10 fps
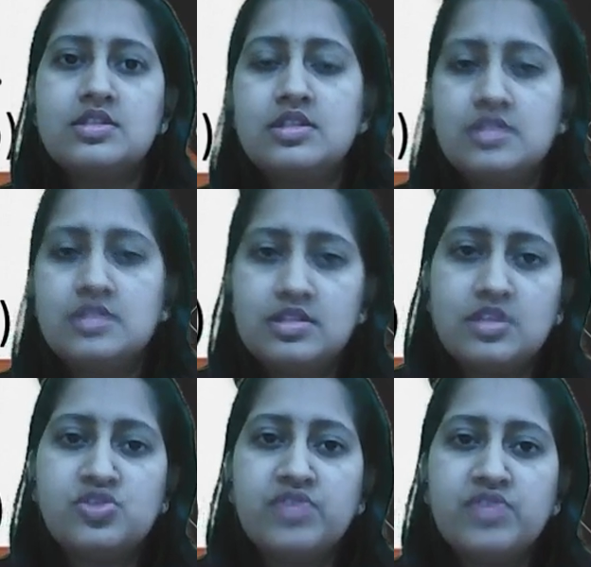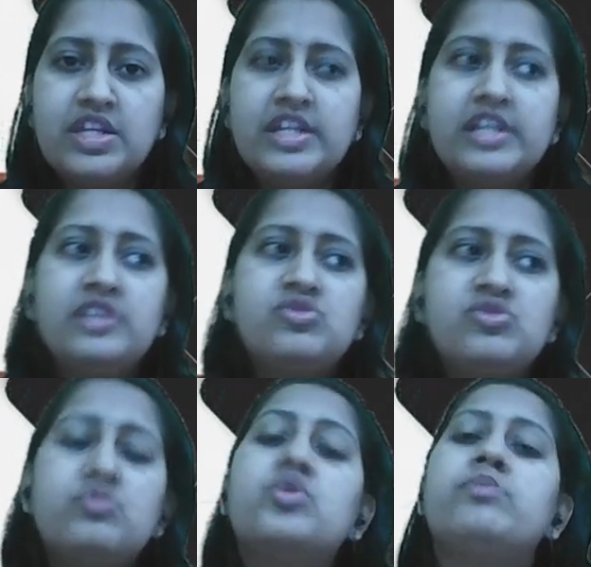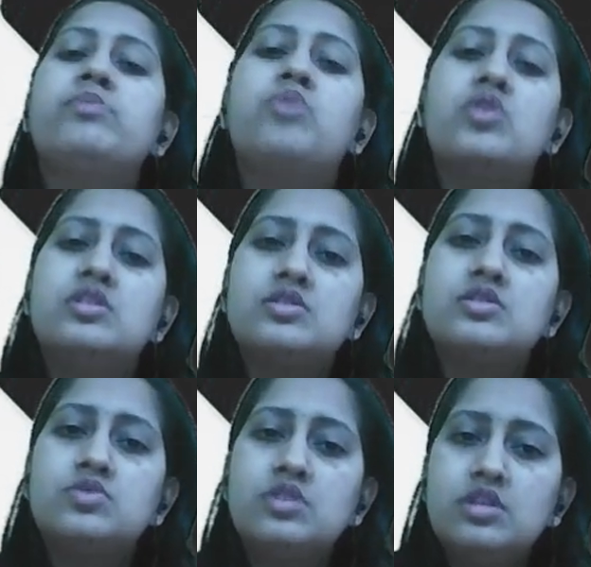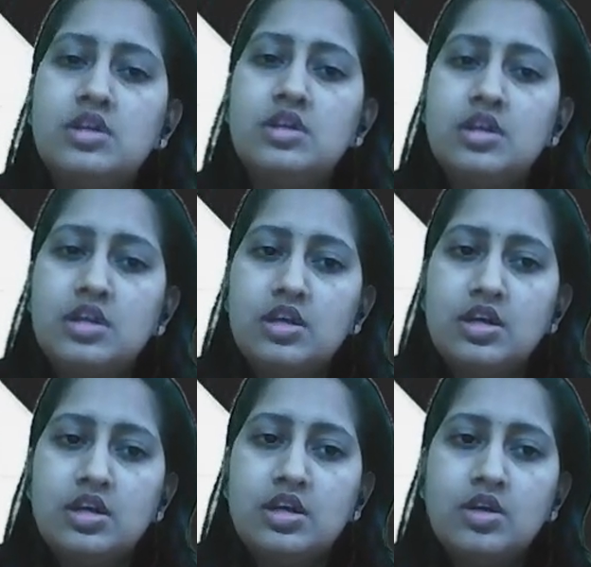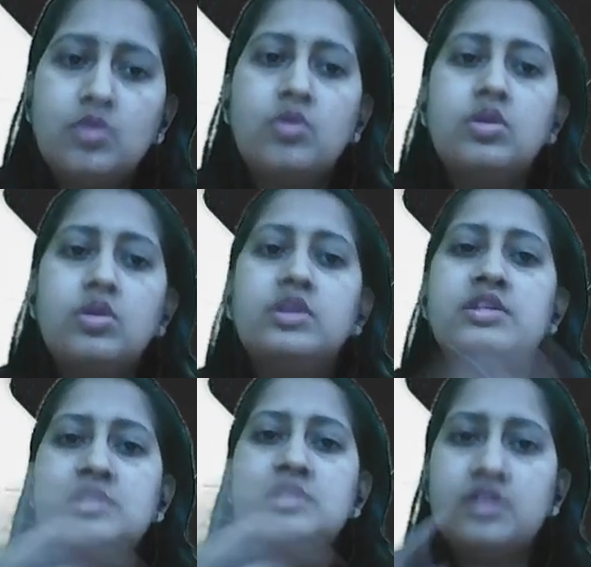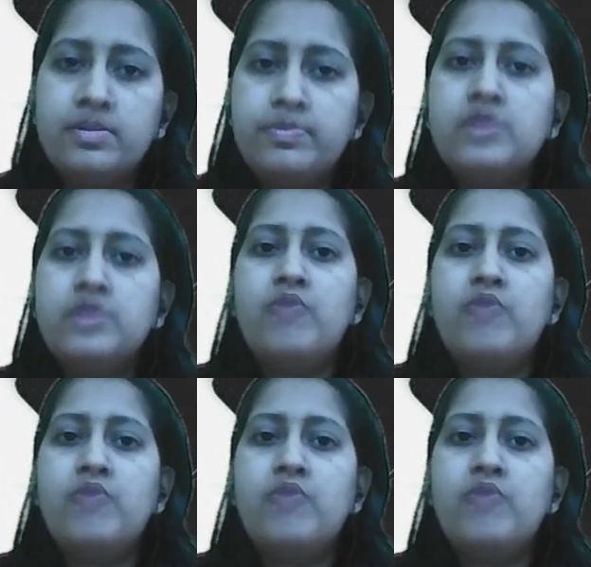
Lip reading: in such a way that it gives more importance to the descriptive